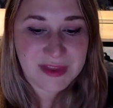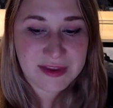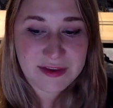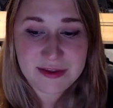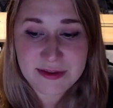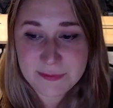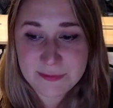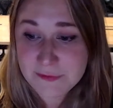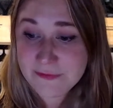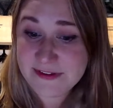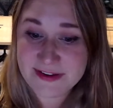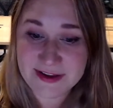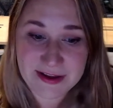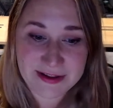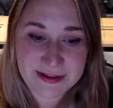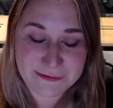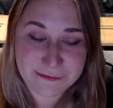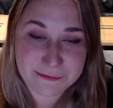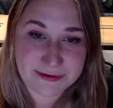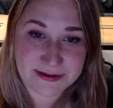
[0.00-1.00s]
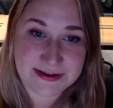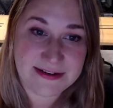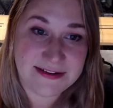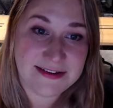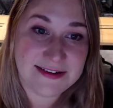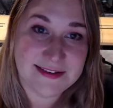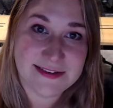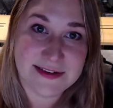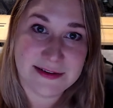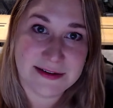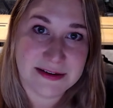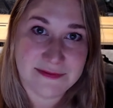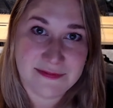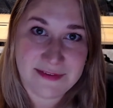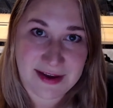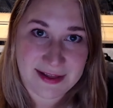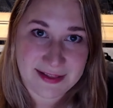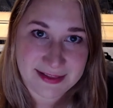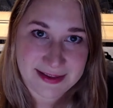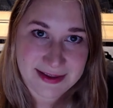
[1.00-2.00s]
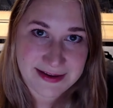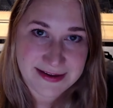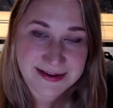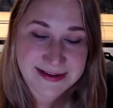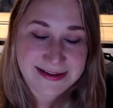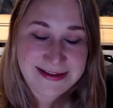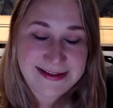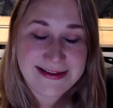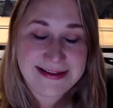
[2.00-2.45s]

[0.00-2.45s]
he moved to California, to Silicon Valley,